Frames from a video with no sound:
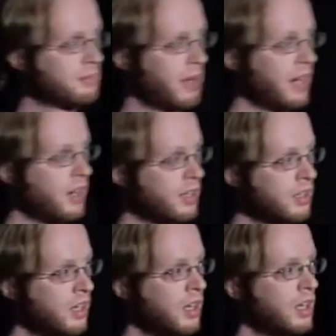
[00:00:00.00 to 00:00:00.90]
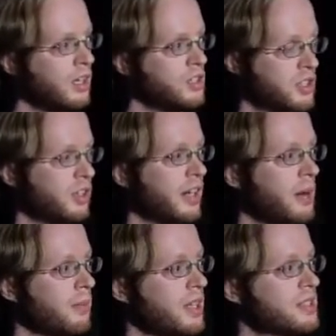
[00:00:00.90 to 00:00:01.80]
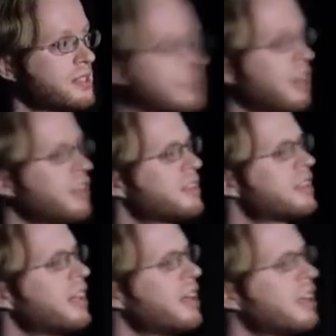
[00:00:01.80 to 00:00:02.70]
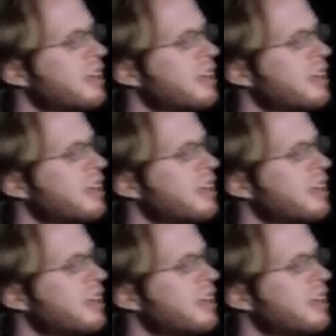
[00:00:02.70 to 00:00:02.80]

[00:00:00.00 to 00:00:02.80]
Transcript: PyCon. You should look it up. It's called uh,